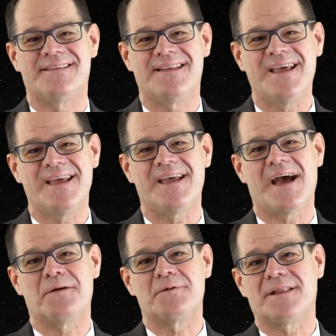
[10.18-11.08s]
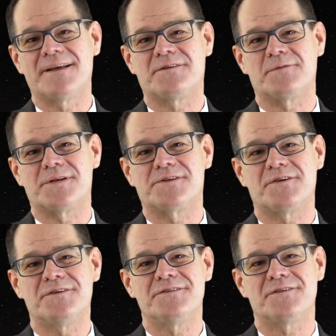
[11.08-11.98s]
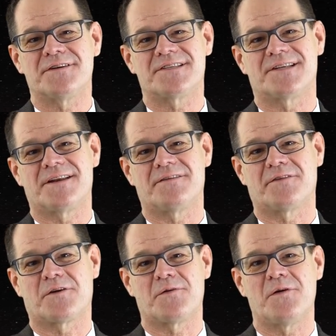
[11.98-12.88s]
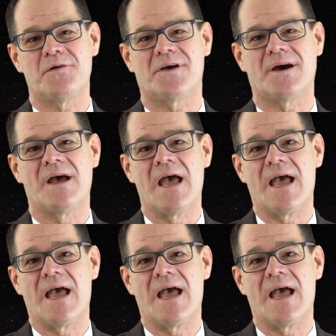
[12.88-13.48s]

Today I would like to return to our study of the corona